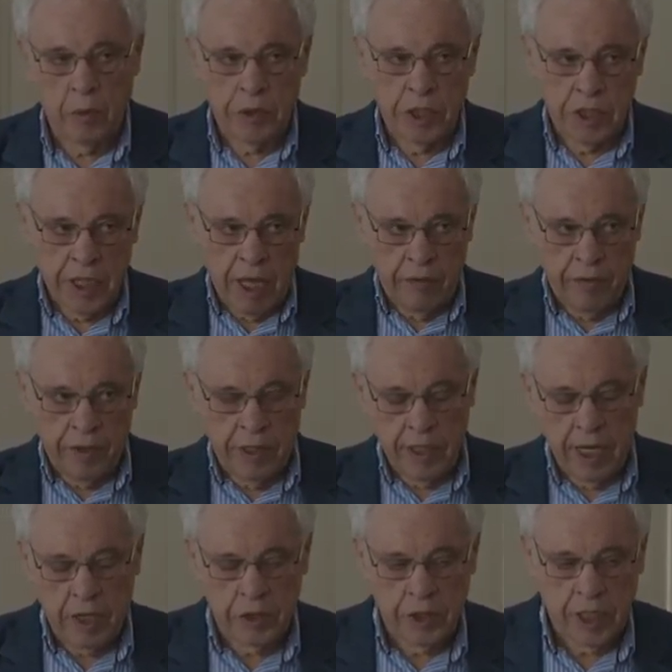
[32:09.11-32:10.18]
which is that for the
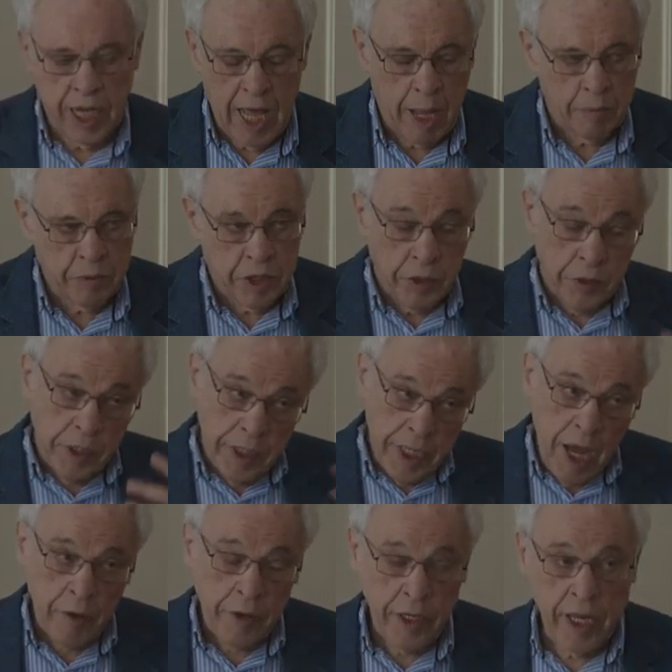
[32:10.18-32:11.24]
cloud to collapse, then you can
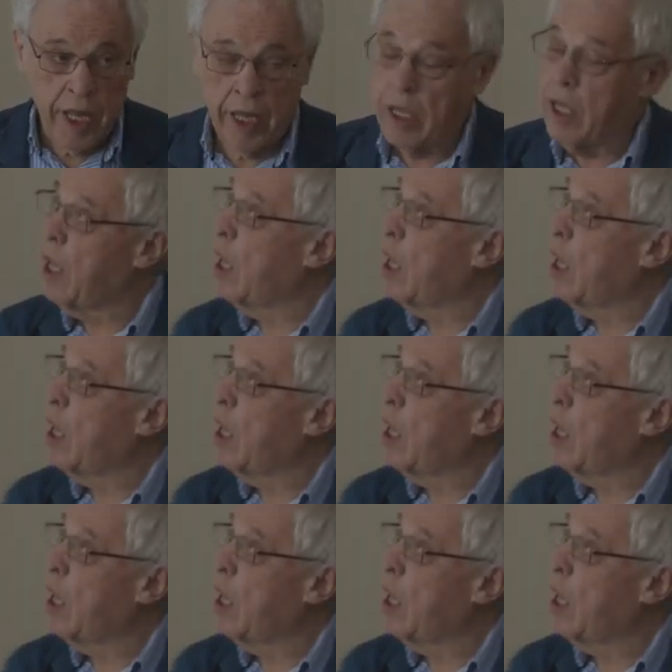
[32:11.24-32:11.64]
calculate